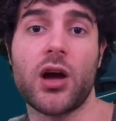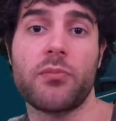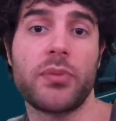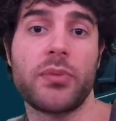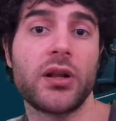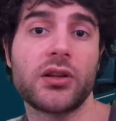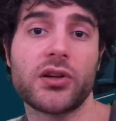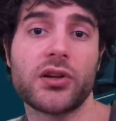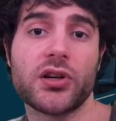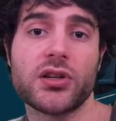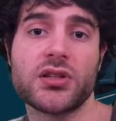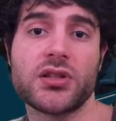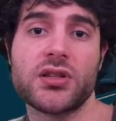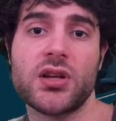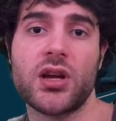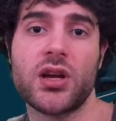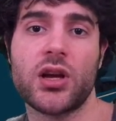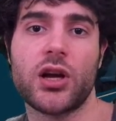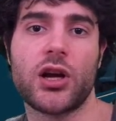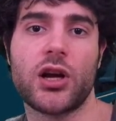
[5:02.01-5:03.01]
builders,
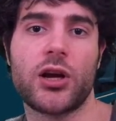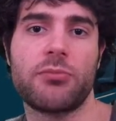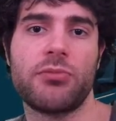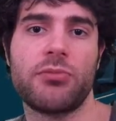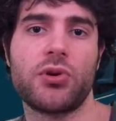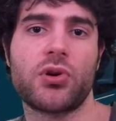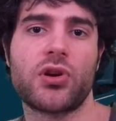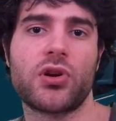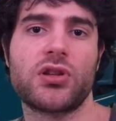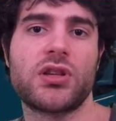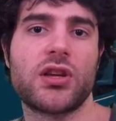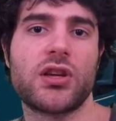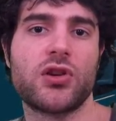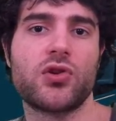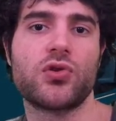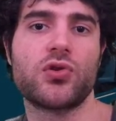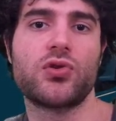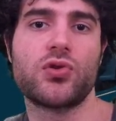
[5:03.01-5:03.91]
continue